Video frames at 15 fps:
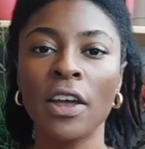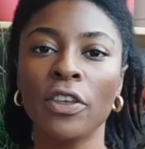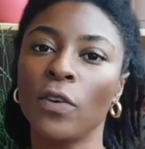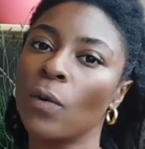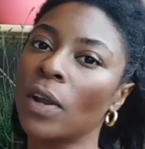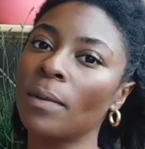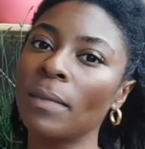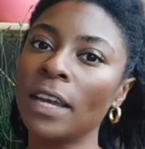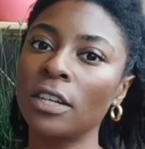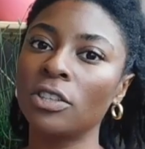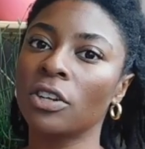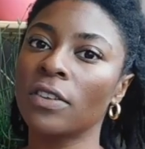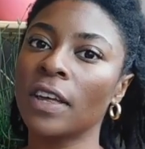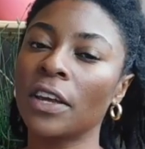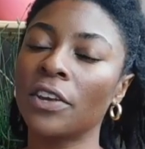you want to make
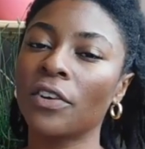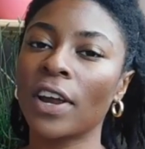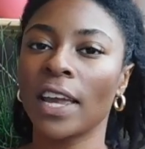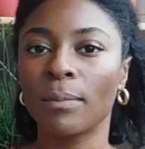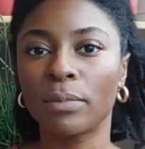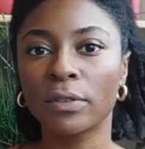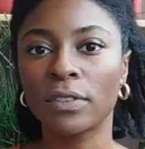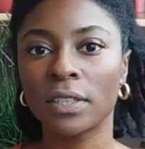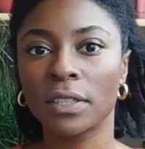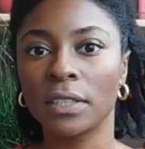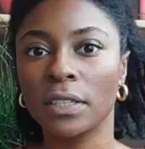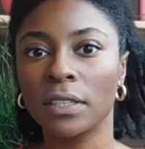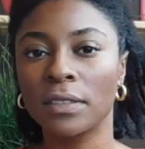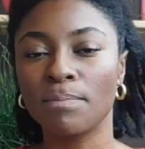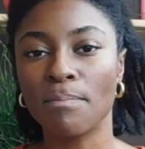sure that you're able
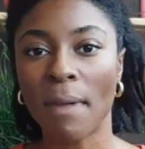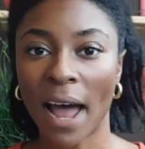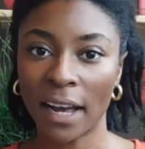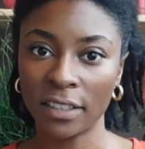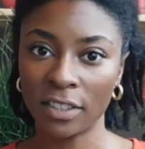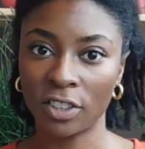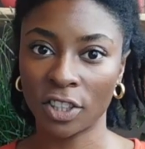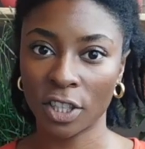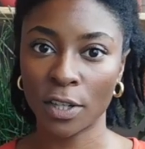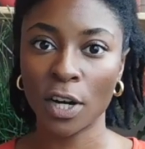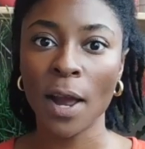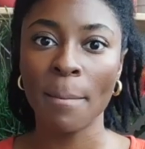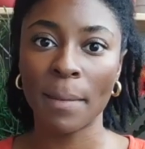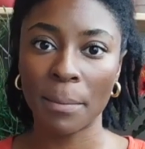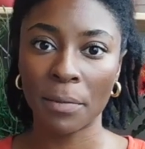to master
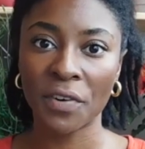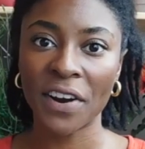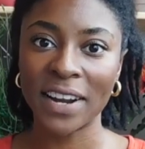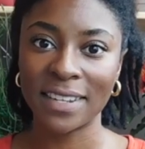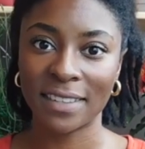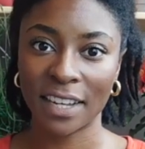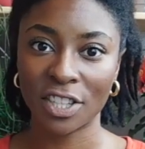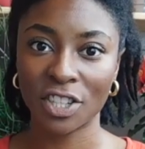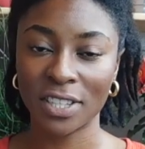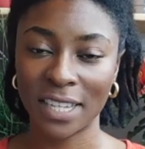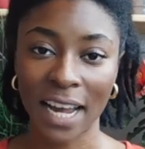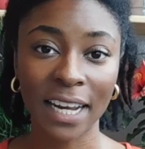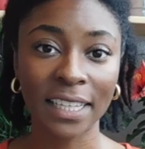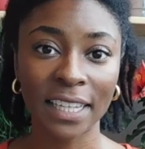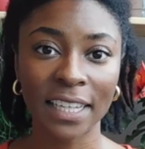memorization
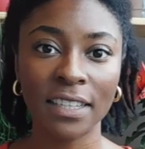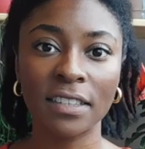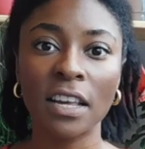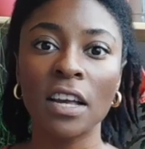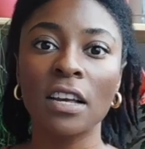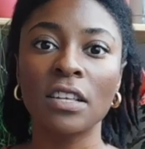techniques.